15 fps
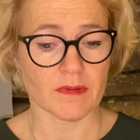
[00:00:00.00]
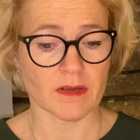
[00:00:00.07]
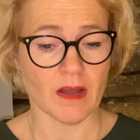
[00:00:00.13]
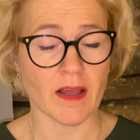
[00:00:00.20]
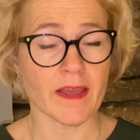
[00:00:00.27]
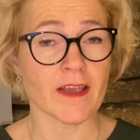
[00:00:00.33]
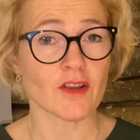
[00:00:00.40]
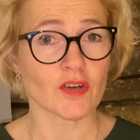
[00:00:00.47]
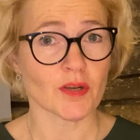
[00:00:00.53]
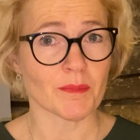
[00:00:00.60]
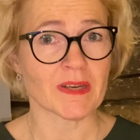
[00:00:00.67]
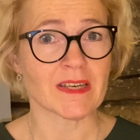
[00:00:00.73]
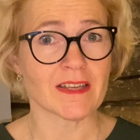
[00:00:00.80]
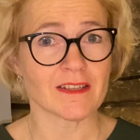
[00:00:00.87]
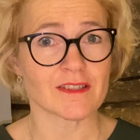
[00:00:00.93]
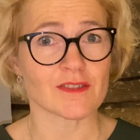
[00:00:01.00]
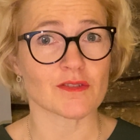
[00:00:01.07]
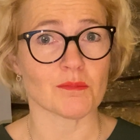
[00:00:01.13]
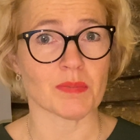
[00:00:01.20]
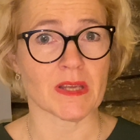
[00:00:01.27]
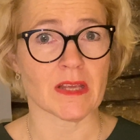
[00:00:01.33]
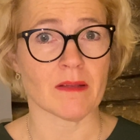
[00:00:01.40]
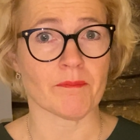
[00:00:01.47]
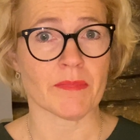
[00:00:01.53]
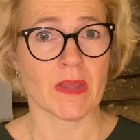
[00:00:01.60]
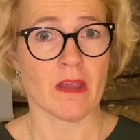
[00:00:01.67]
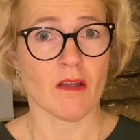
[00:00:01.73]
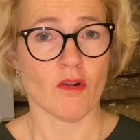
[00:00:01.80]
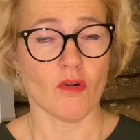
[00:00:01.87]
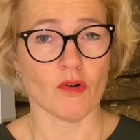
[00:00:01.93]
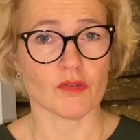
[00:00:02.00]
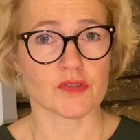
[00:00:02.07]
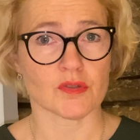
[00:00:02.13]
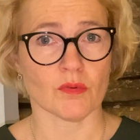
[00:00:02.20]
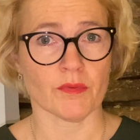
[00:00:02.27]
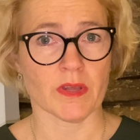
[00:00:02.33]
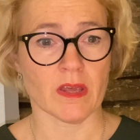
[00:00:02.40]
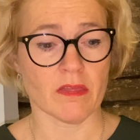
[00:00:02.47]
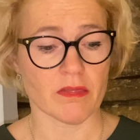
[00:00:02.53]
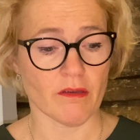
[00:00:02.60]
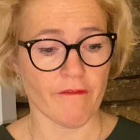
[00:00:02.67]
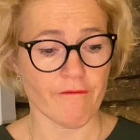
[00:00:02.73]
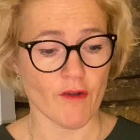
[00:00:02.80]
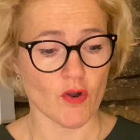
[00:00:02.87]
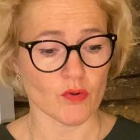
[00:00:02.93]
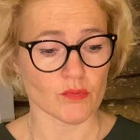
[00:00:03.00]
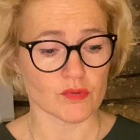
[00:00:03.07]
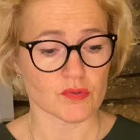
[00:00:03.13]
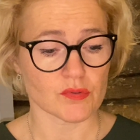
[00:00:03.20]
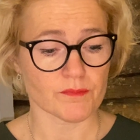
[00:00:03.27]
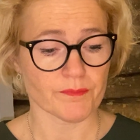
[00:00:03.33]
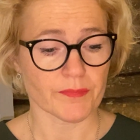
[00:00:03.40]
uh, economy needs to be also in the focus.